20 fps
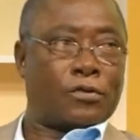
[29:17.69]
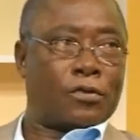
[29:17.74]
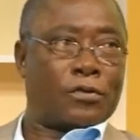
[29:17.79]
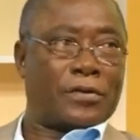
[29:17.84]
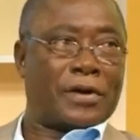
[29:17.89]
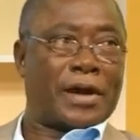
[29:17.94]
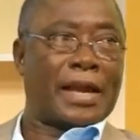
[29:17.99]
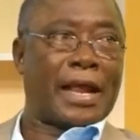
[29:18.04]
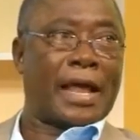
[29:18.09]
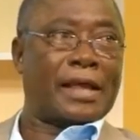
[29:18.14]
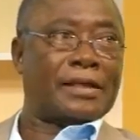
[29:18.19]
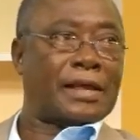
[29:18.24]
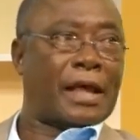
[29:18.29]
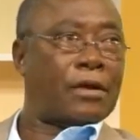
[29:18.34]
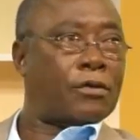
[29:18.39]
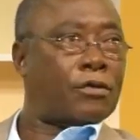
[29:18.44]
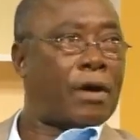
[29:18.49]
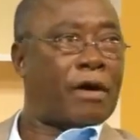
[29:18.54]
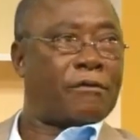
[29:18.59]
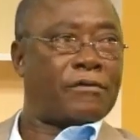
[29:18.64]
you realize
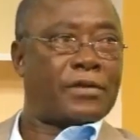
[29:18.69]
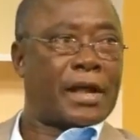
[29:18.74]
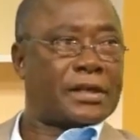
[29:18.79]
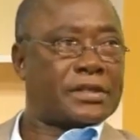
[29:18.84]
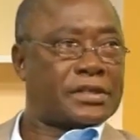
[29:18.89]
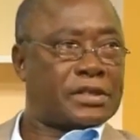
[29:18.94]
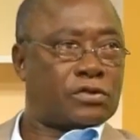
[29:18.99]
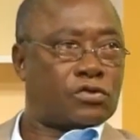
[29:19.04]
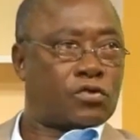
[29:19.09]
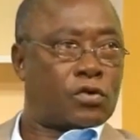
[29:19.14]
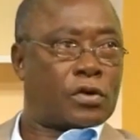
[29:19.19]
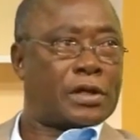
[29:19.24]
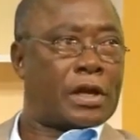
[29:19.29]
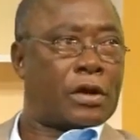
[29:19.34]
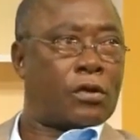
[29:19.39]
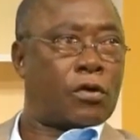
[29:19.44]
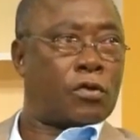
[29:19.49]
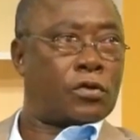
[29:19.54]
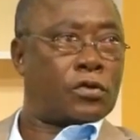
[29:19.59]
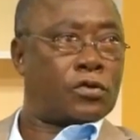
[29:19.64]
that you have nothing to
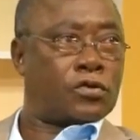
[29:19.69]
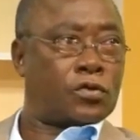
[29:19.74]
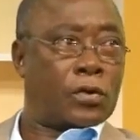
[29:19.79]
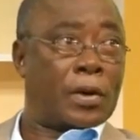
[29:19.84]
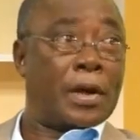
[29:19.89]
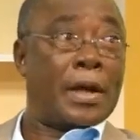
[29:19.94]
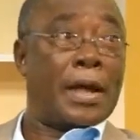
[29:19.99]
cling on to.